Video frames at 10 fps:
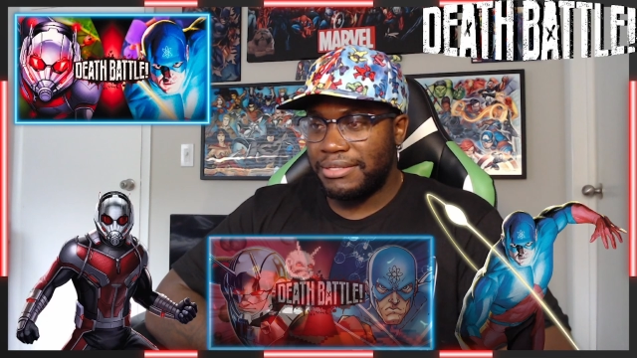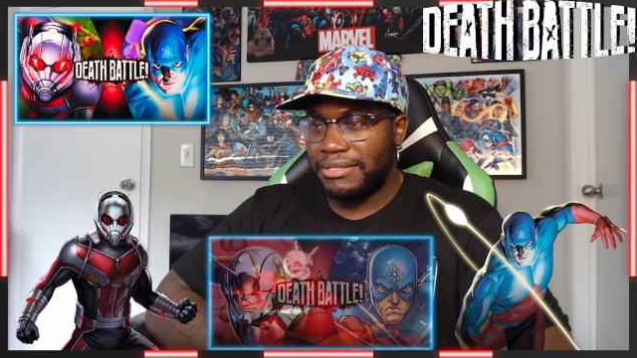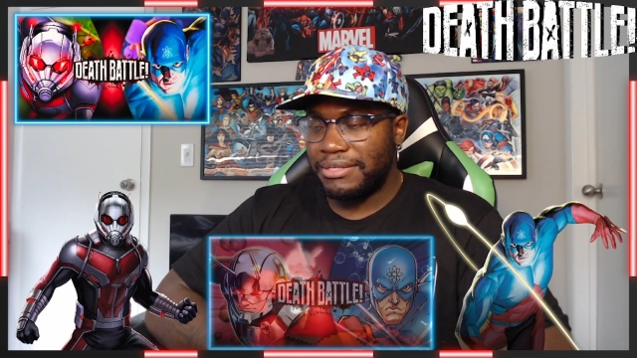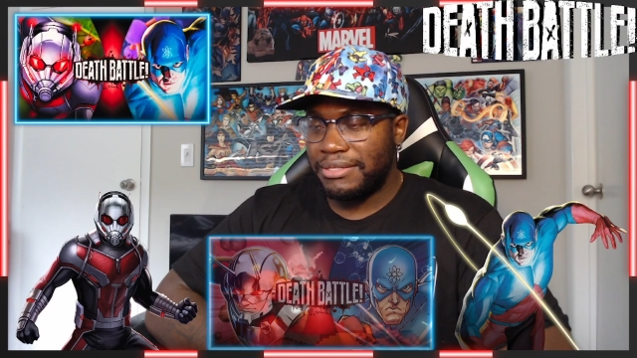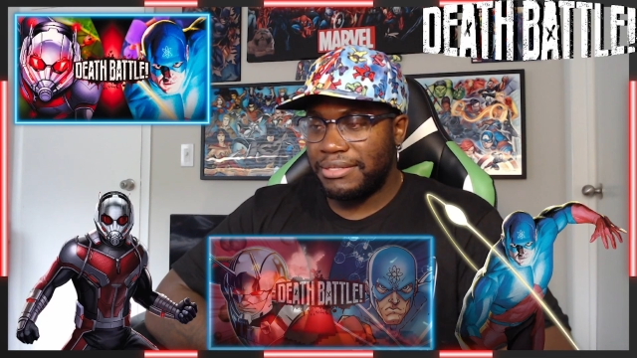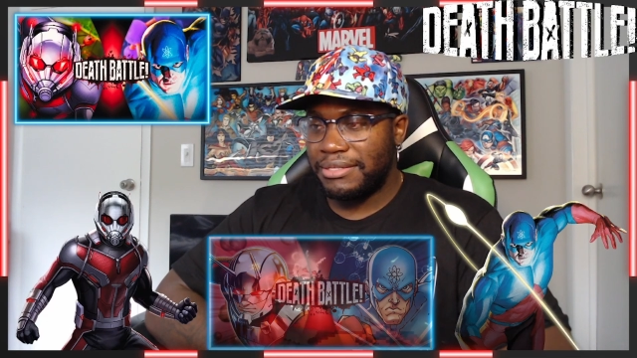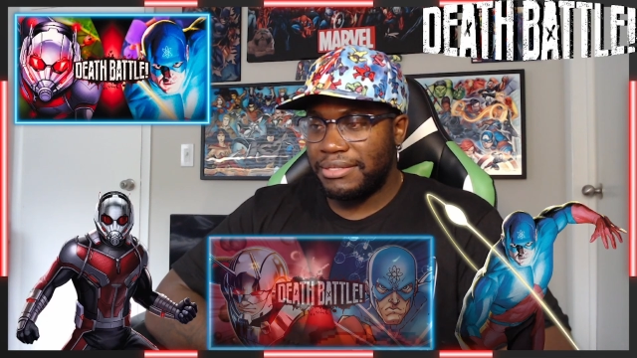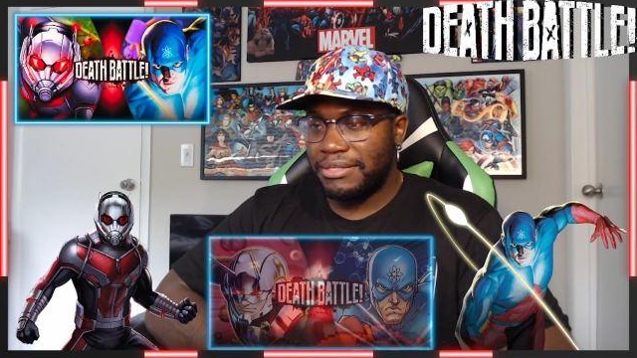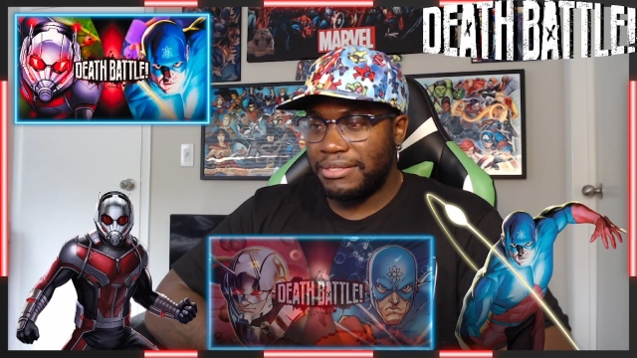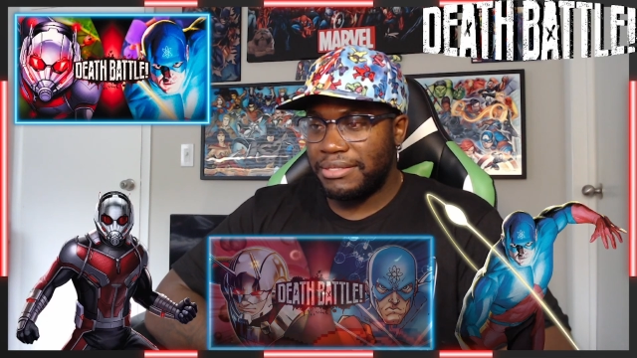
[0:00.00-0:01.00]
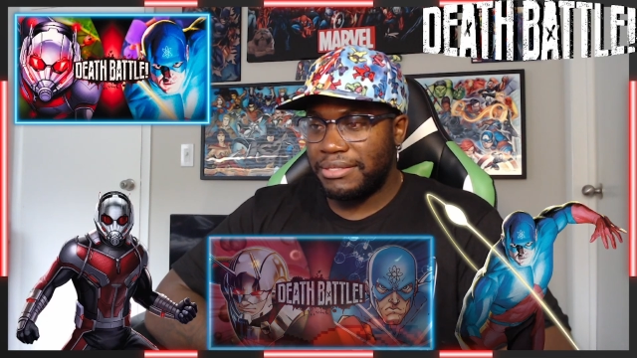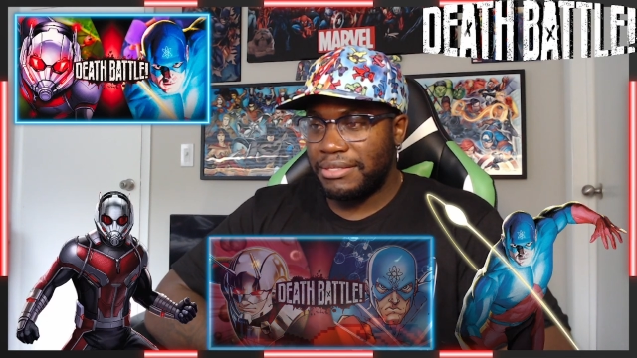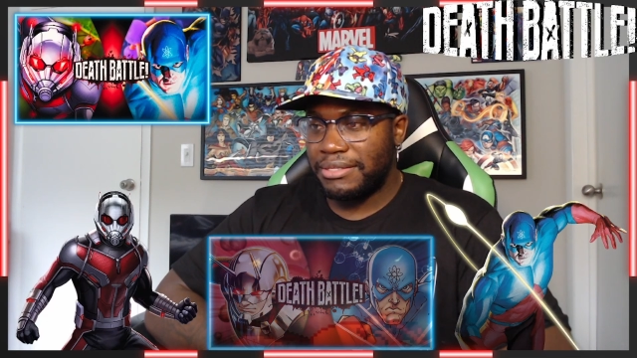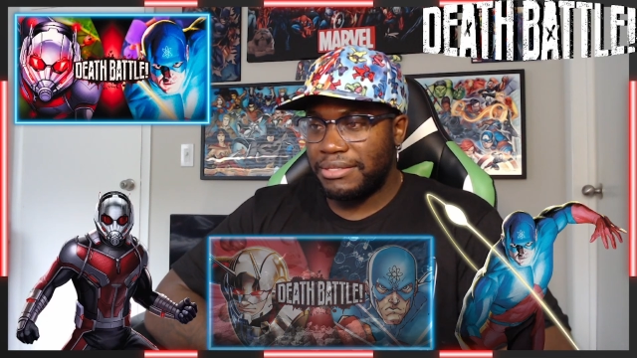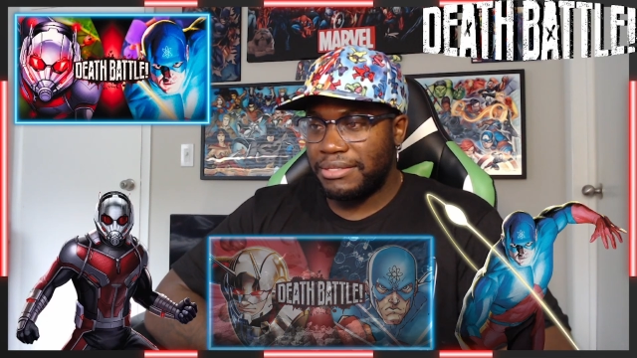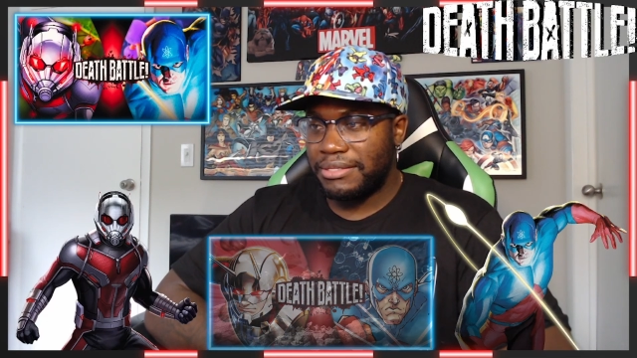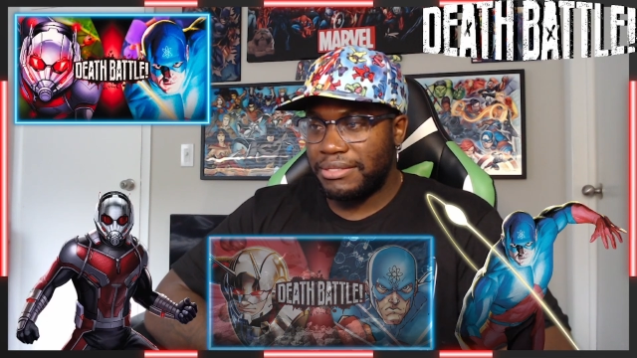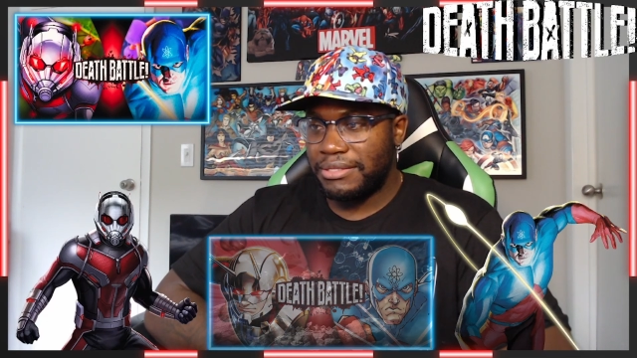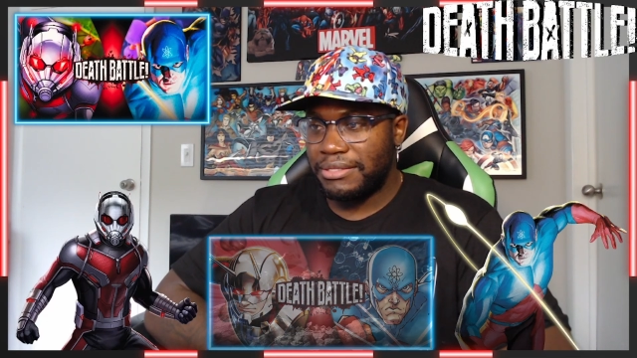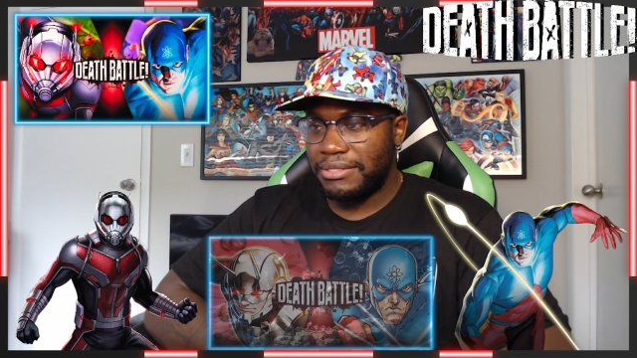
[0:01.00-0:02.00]

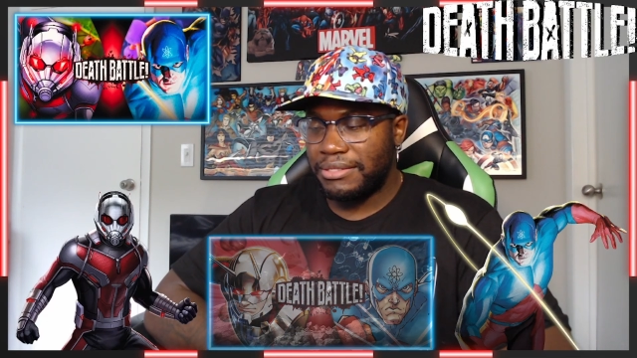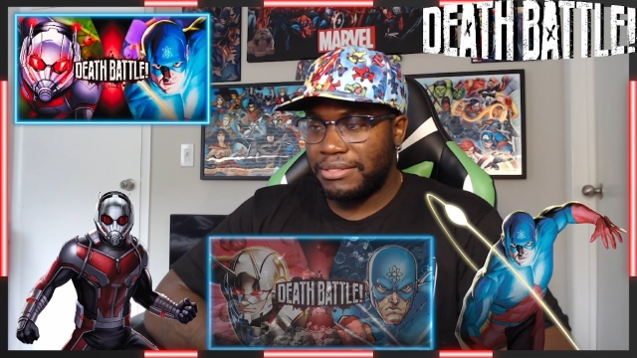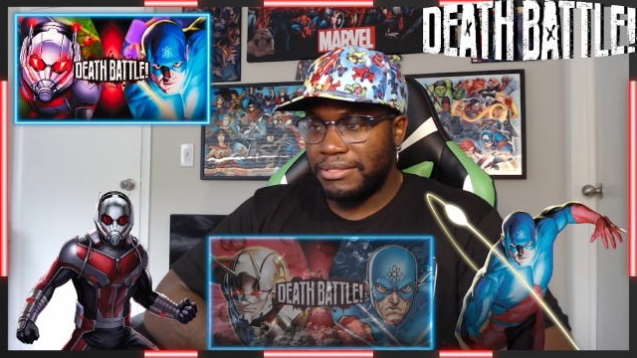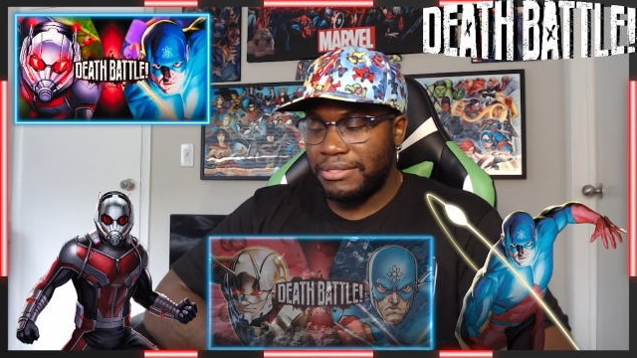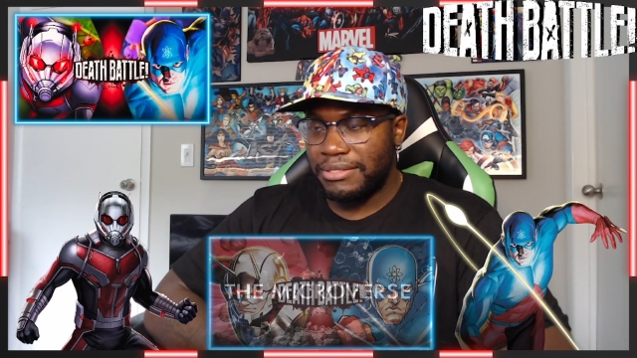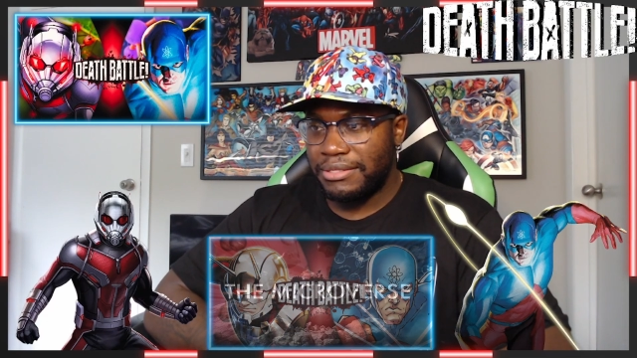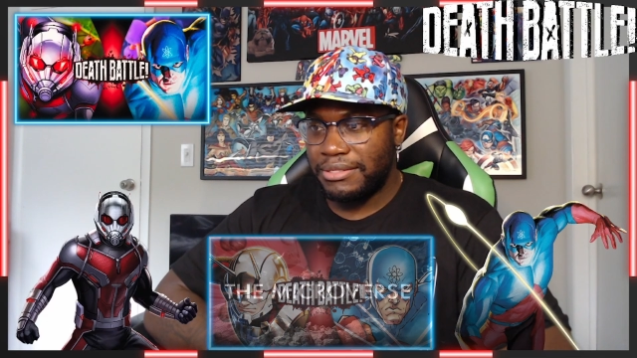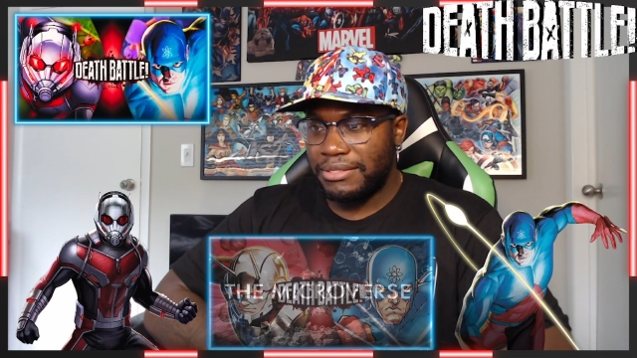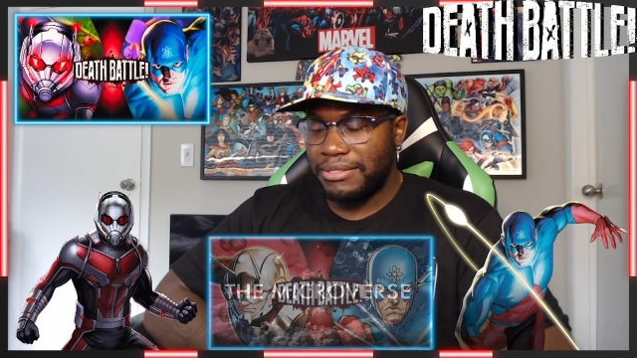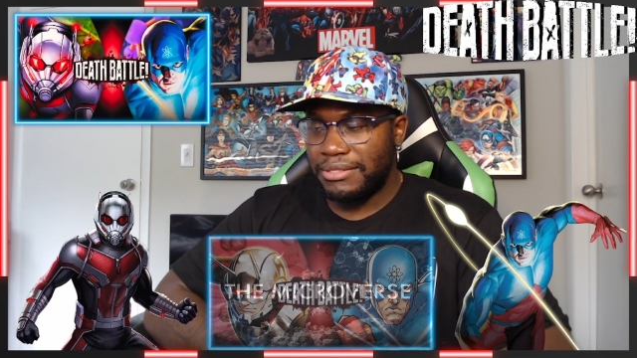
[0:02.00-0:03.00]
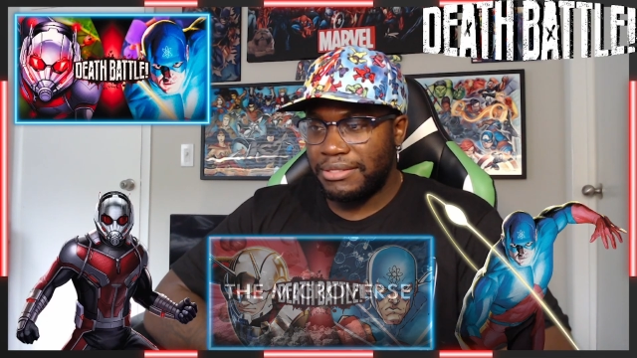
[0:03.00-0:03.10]
(silence)